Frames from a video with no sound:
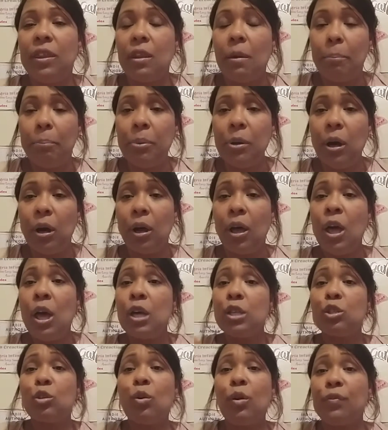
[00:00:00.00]
So if you
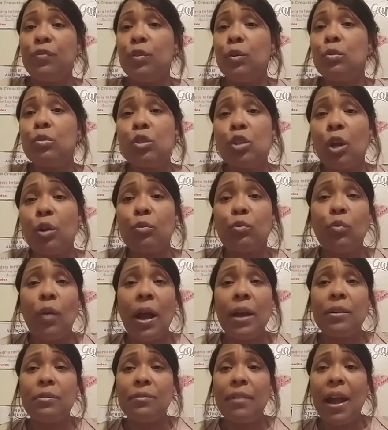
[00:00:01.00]
turn right around
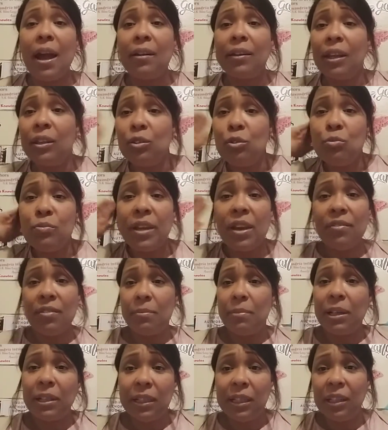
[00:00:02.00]
and you give them a
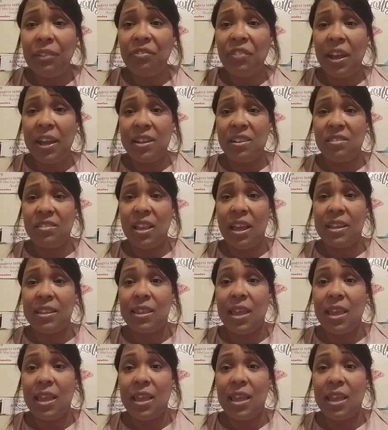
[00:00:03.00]
cliffhanger like that,